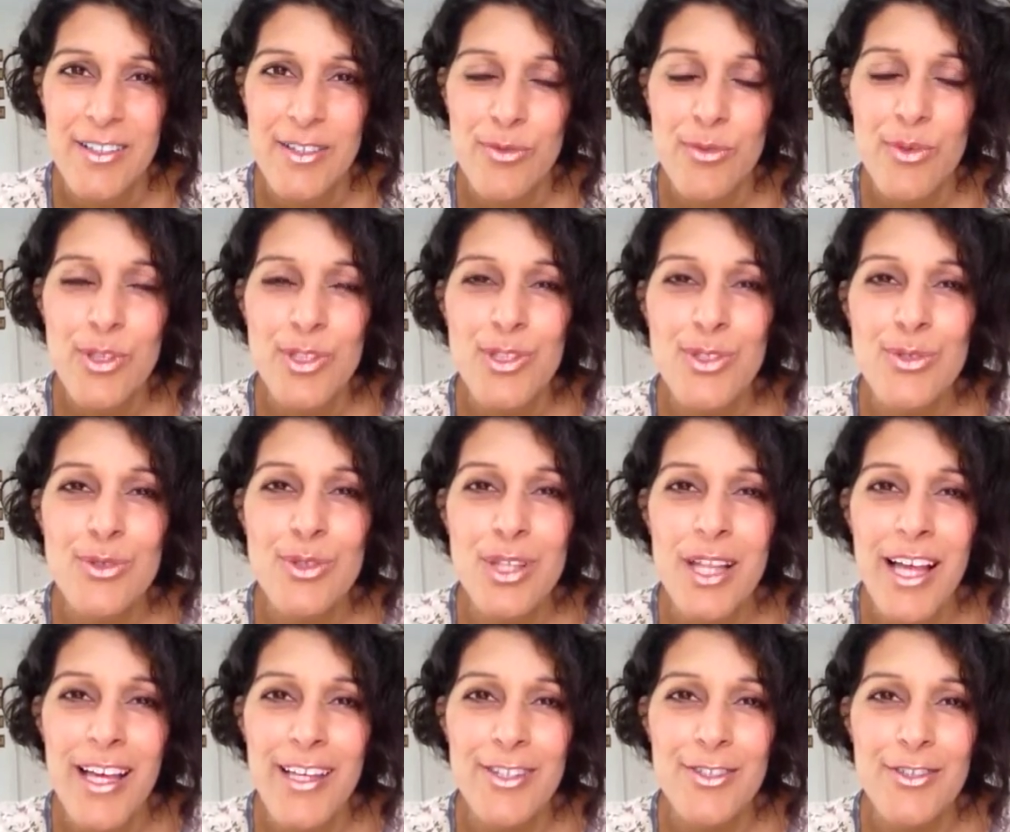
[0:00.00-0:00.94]
Will you
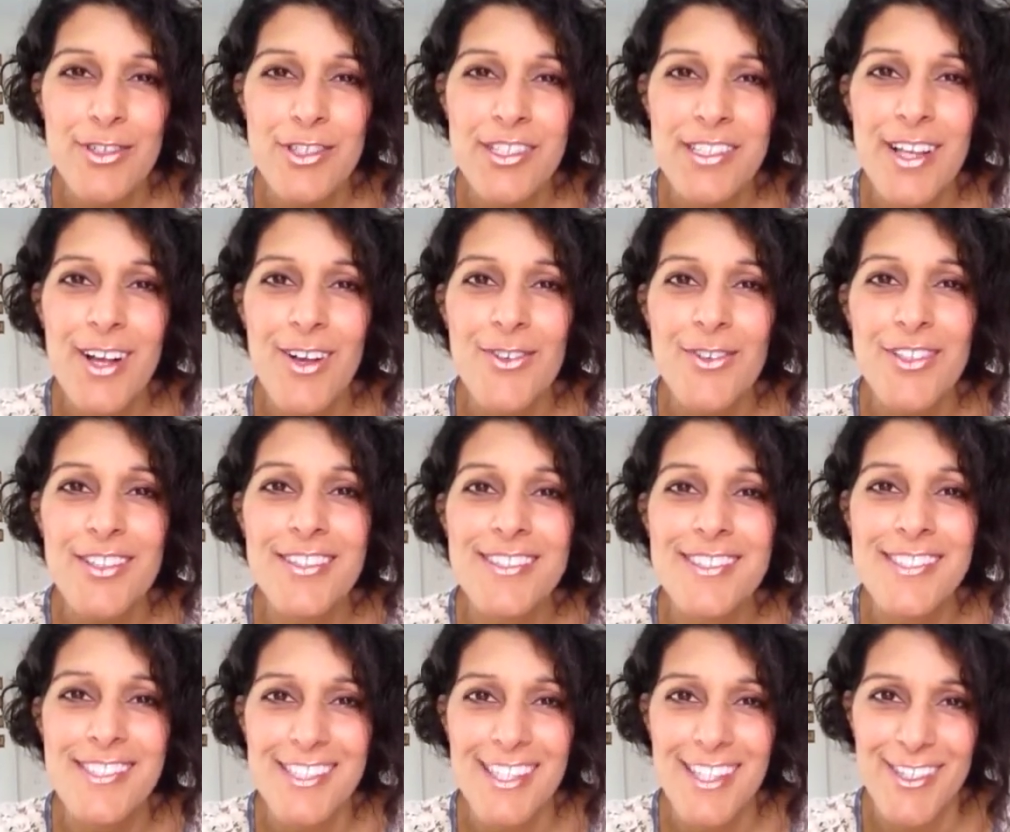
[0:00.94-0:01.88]
let yourself
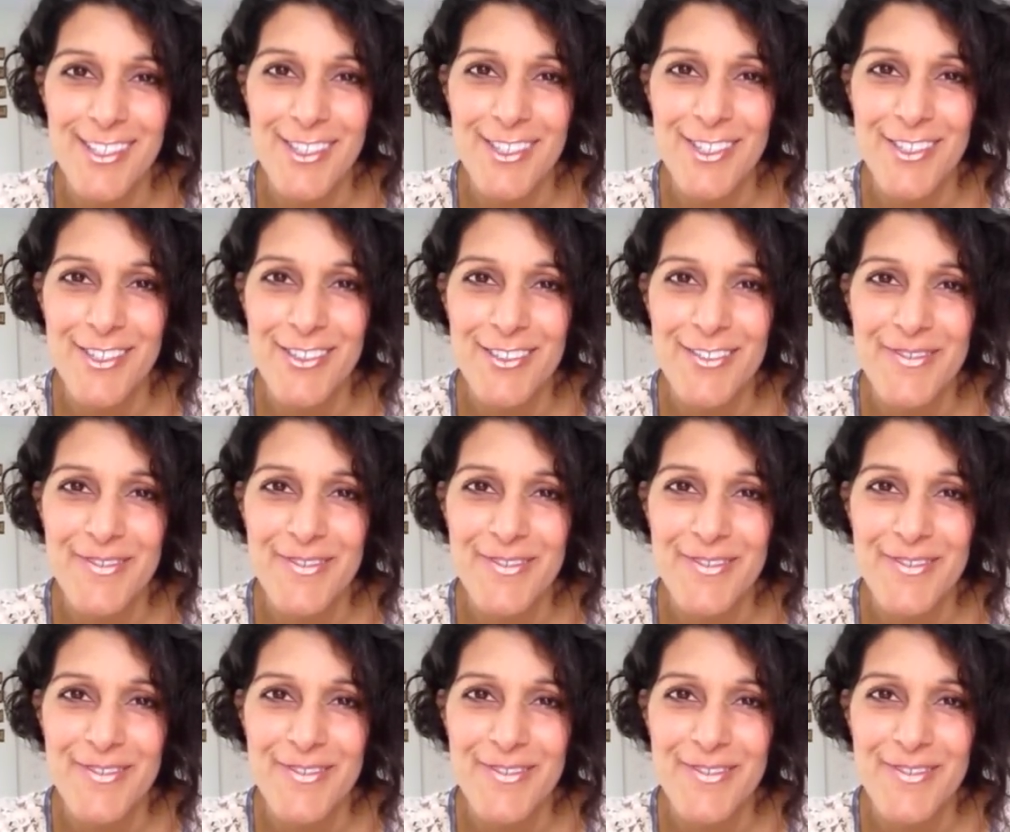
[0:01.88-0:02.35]
consider